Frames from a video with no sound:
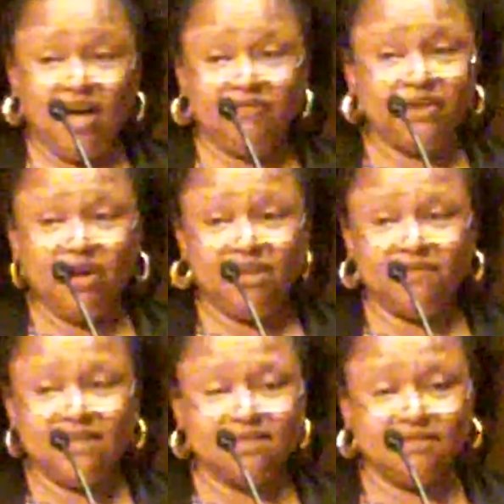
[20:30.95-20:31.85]
Often all
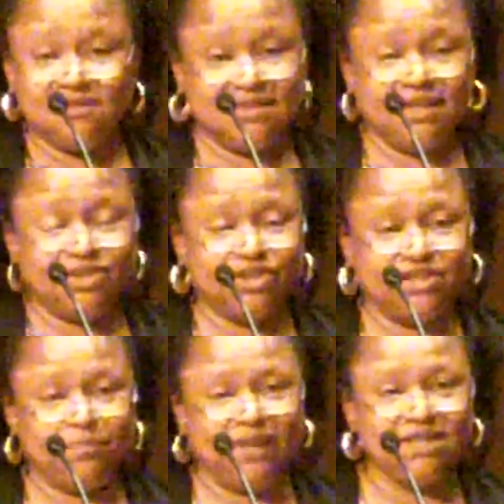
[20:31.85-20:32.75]
of these things are
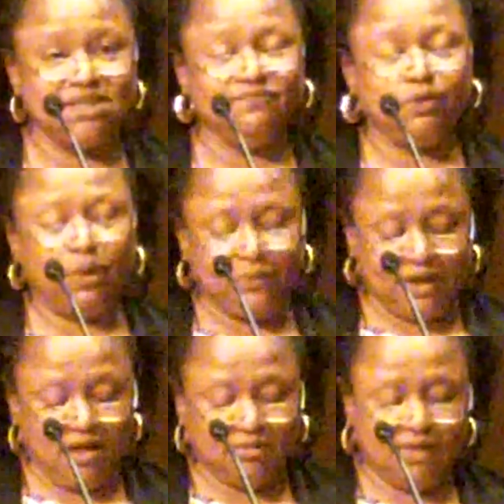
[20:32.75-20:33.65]
supplanted for what we
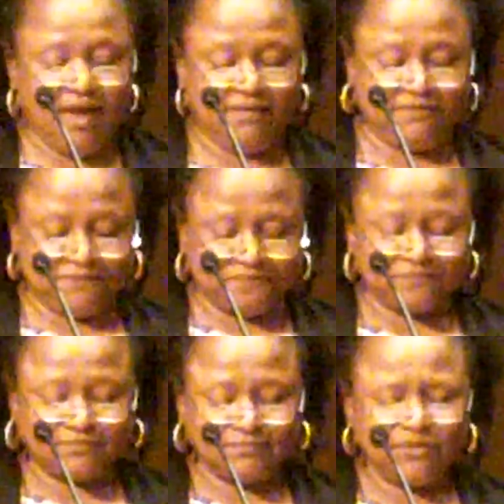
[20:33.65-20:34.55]
call love.
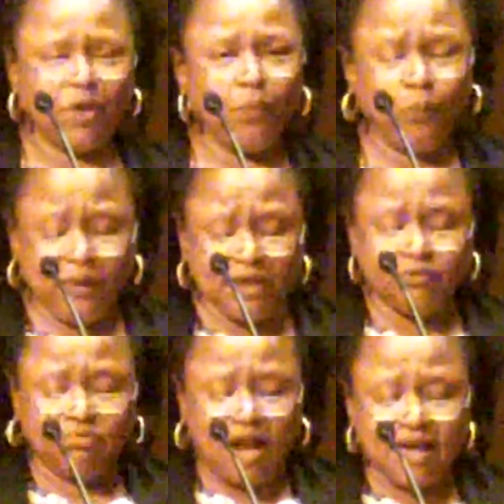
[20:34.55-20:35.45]

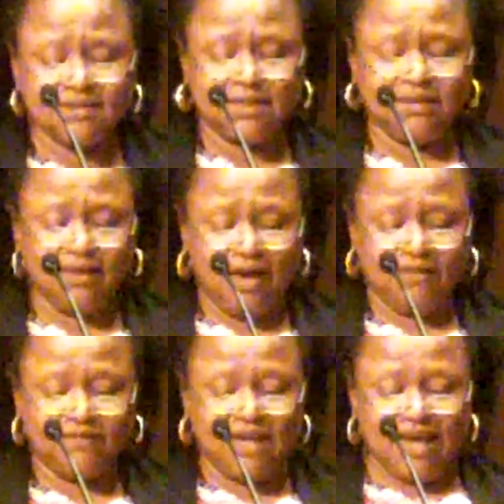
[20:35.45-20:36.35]
We rise in
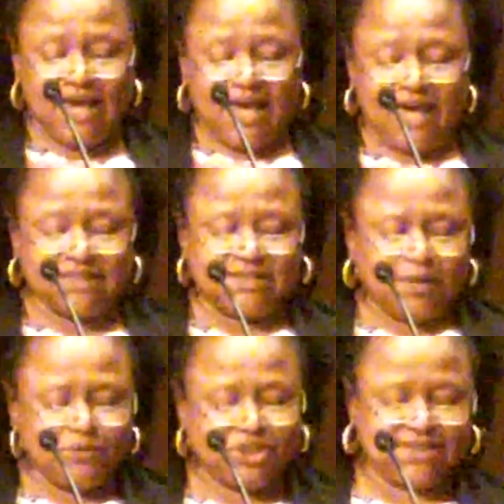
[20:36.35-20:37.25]
love.
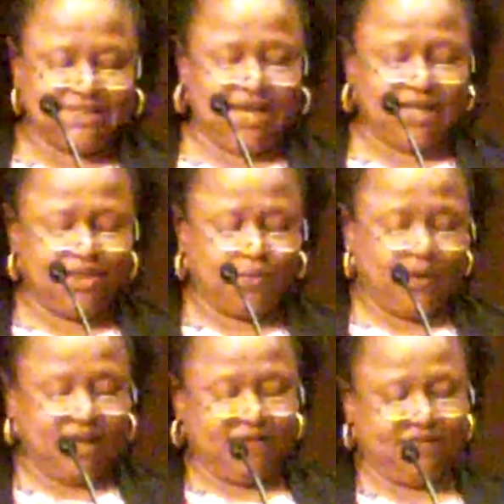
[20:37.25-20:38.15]
Assumptions get in the
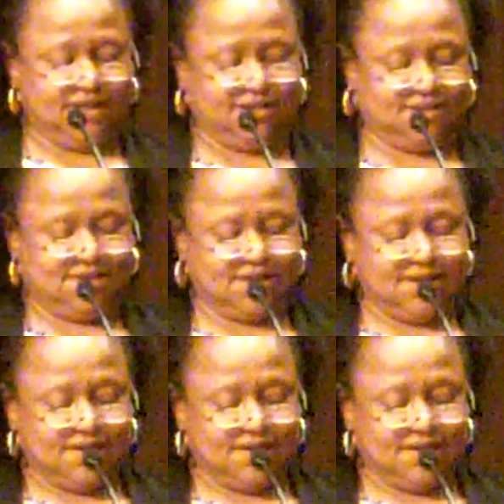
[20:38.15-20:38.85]
way of this.